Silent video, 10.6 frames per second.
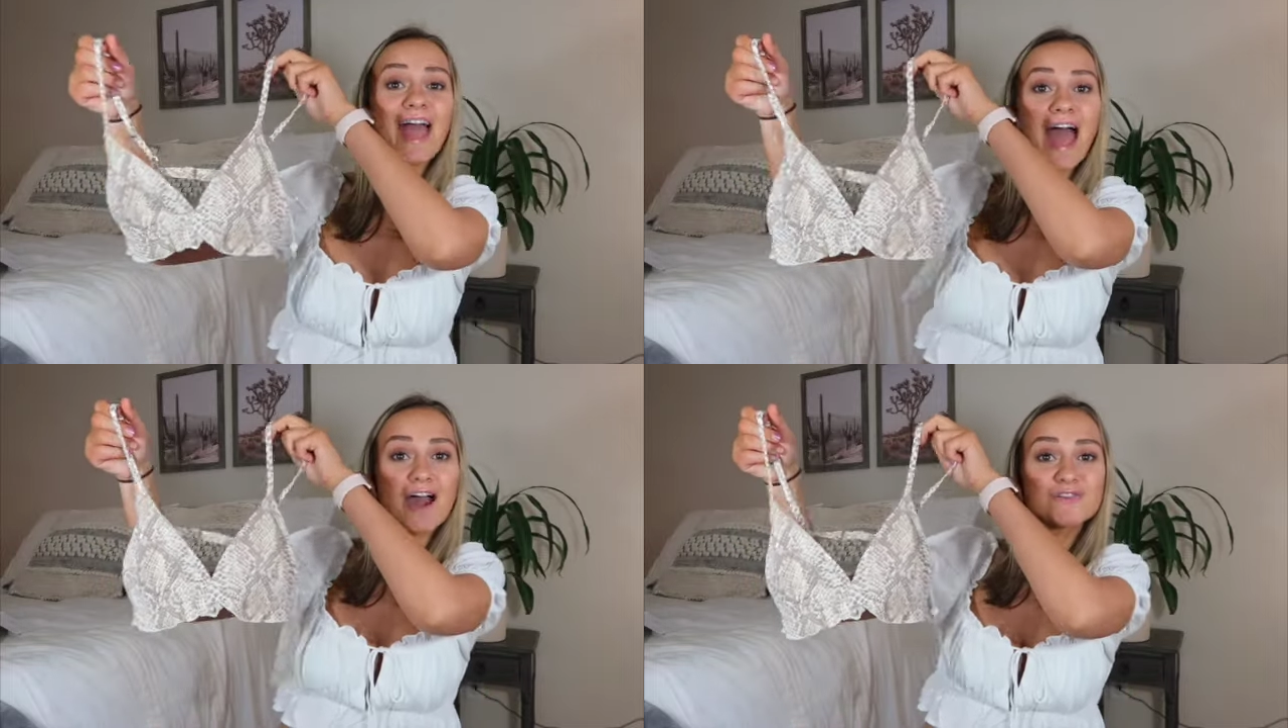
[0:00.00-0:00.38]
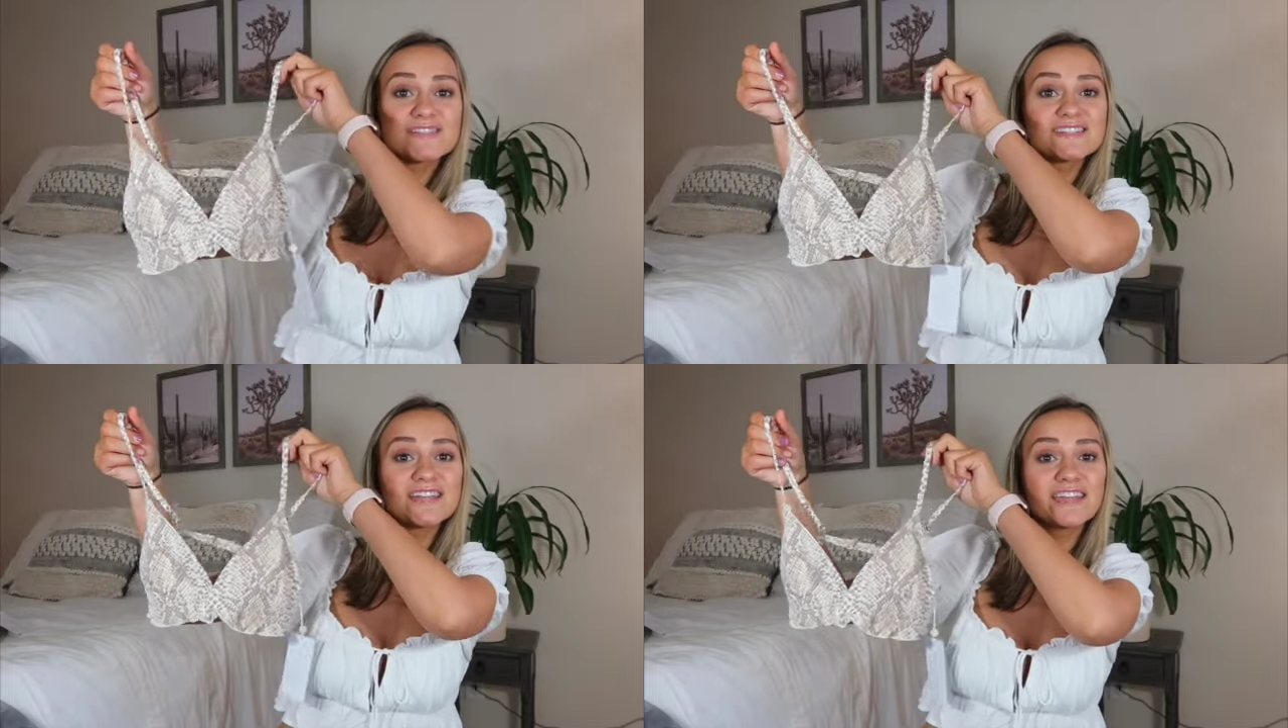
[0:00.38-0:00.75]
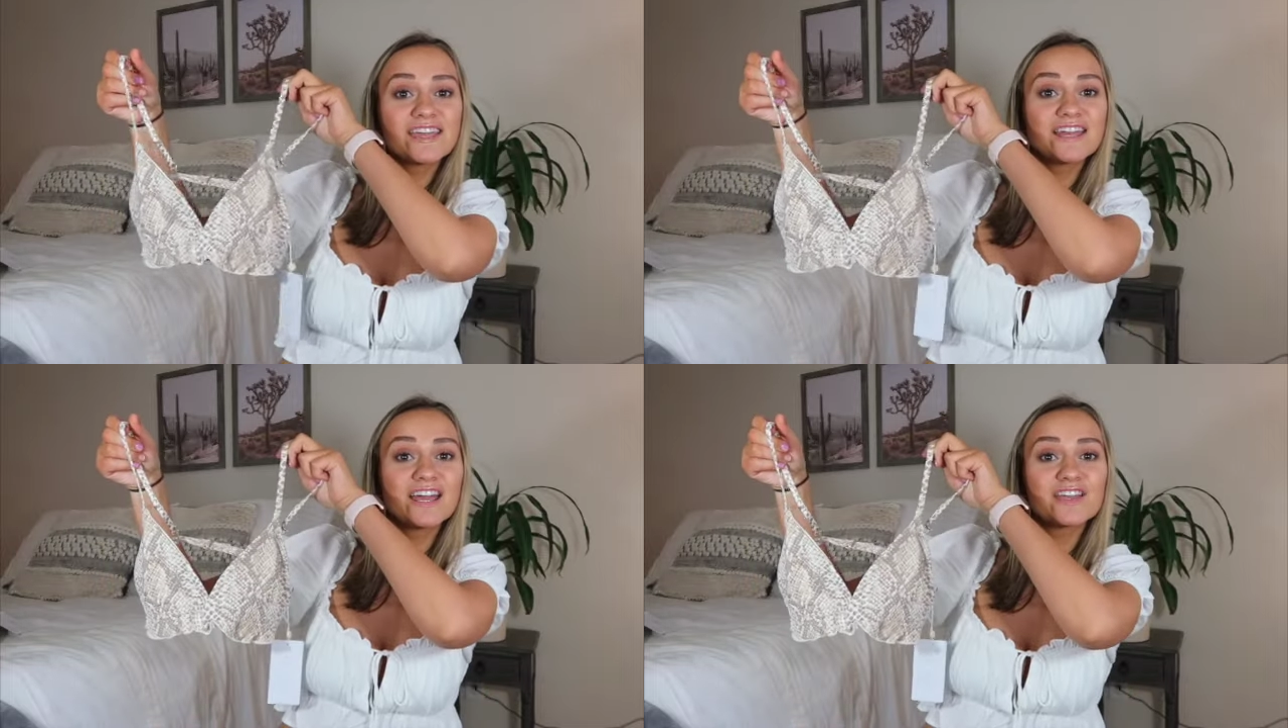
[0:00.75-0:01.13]
how
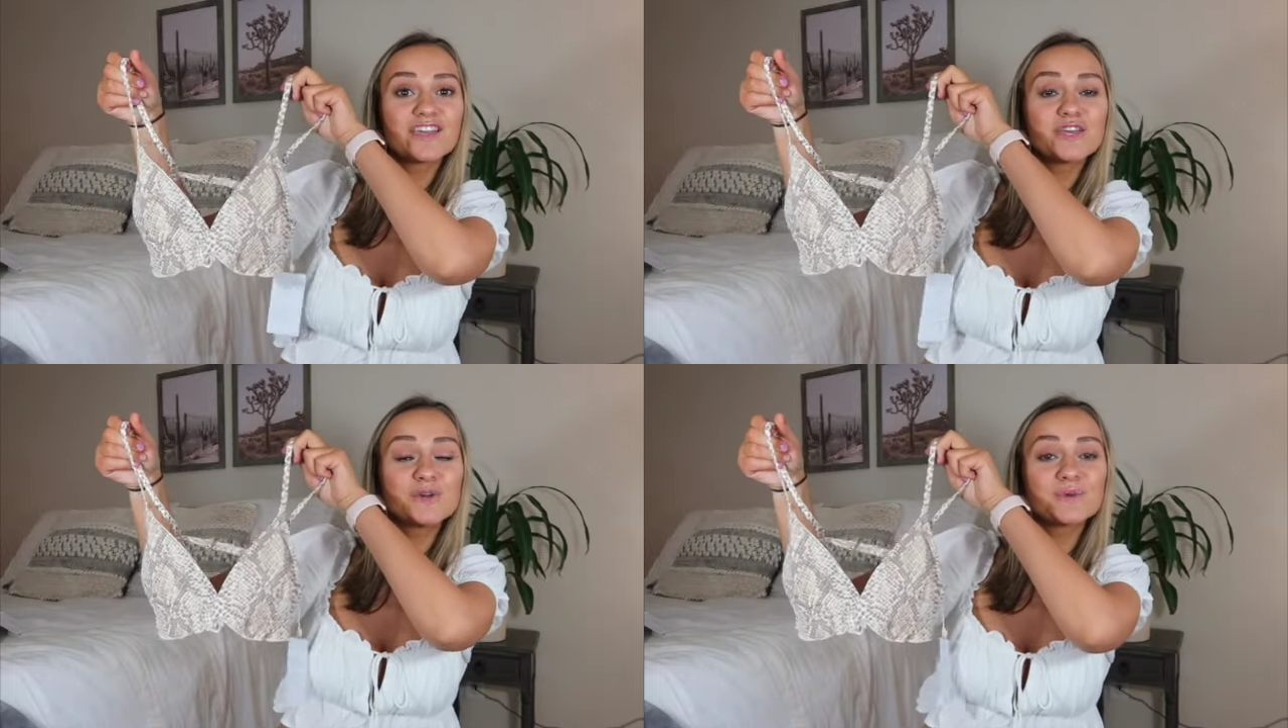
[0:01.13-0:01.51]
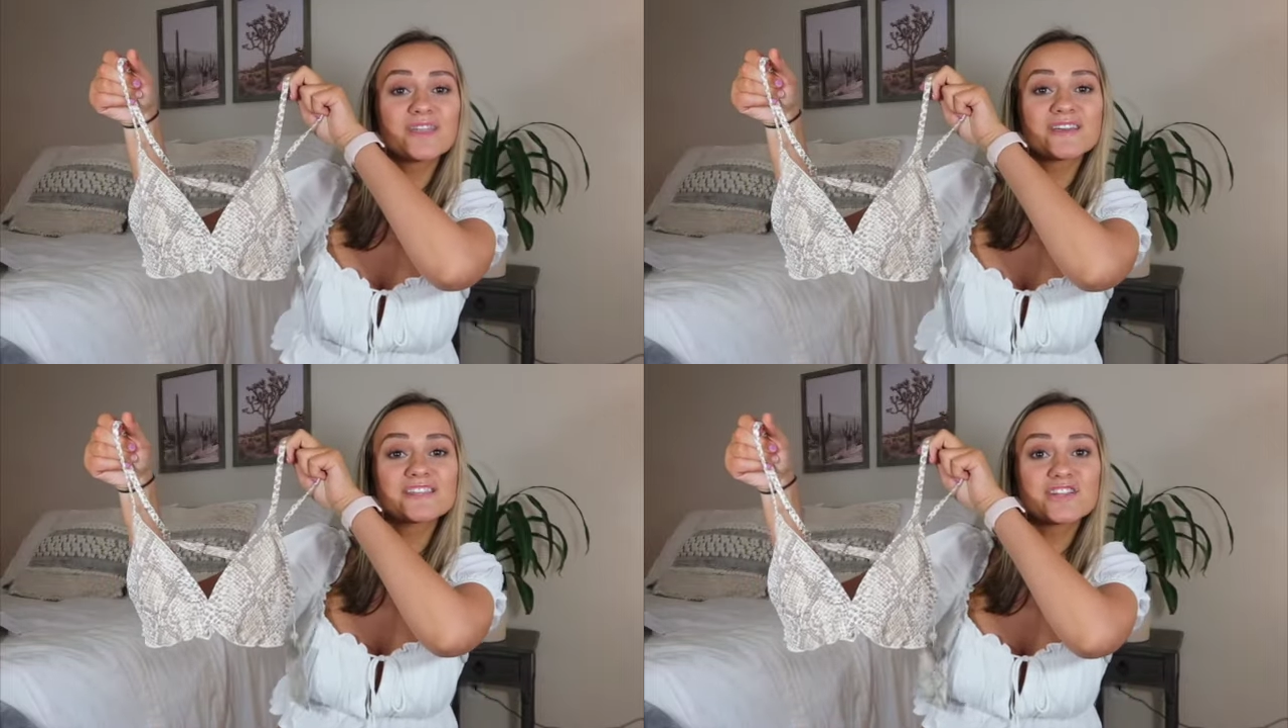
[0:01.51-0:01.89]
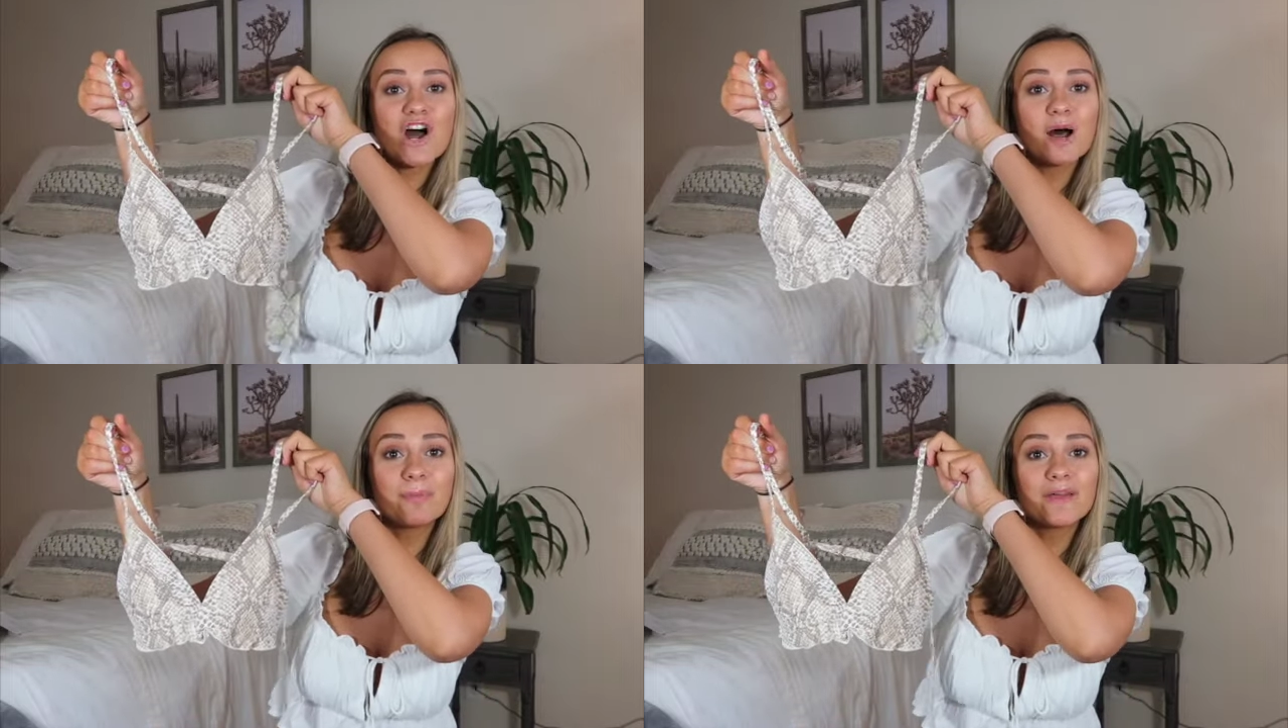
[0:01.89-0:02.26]
stinking cute this
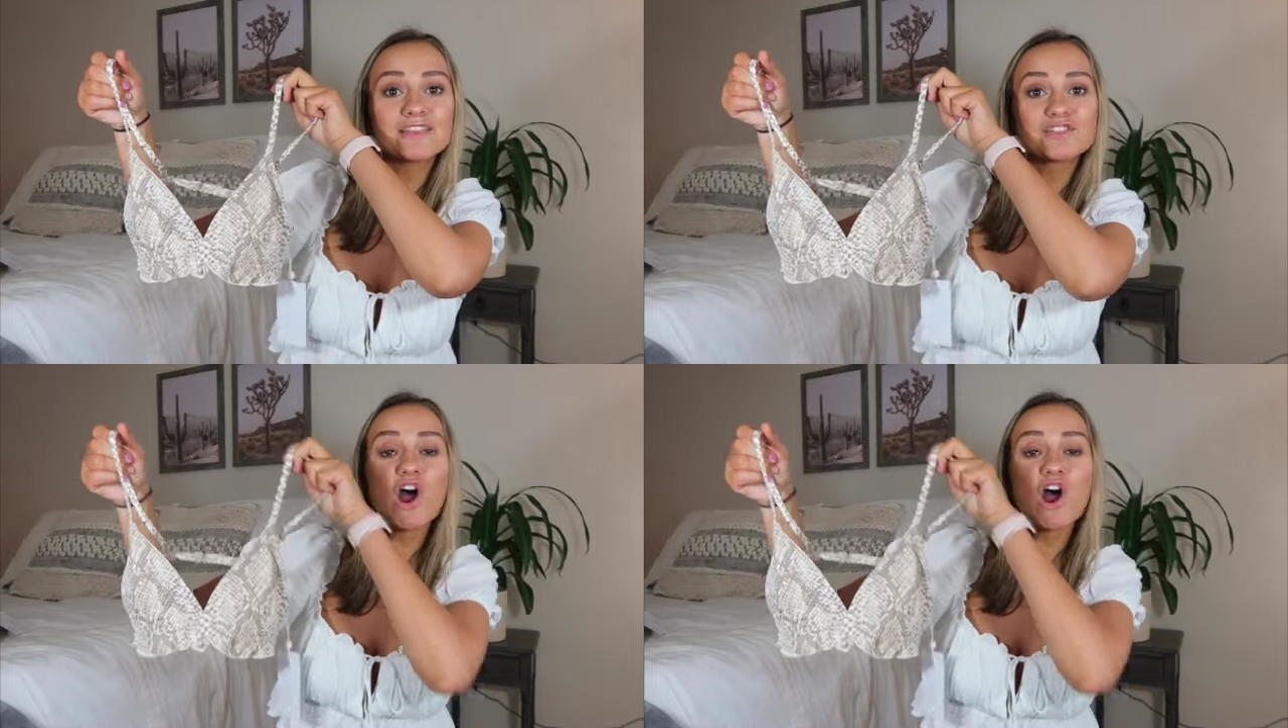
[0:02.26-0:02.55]
top is.